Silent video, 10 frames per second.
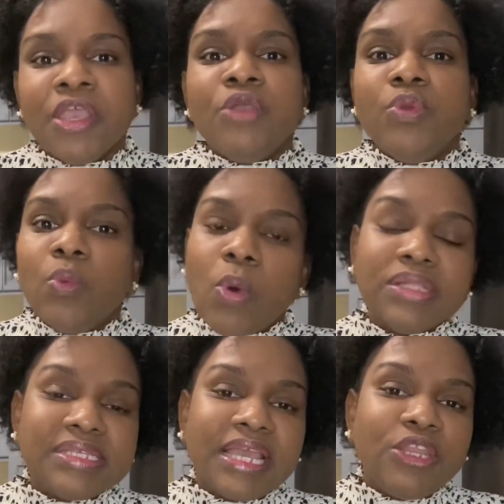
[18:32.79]
We
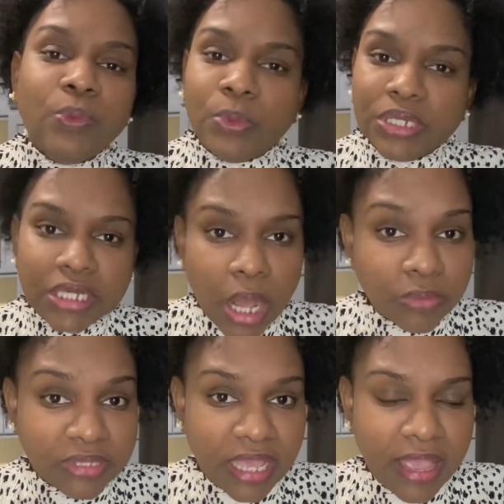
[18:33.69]
want to get the word
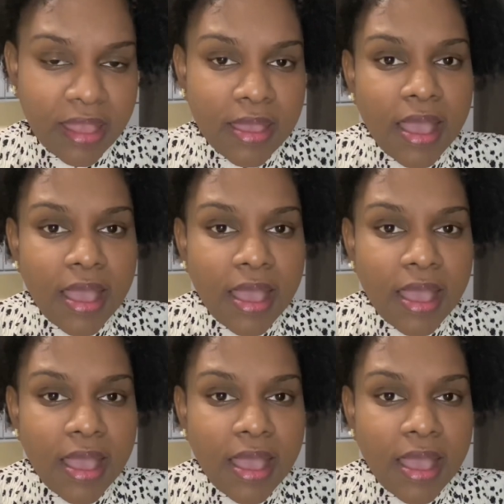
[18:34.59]
out there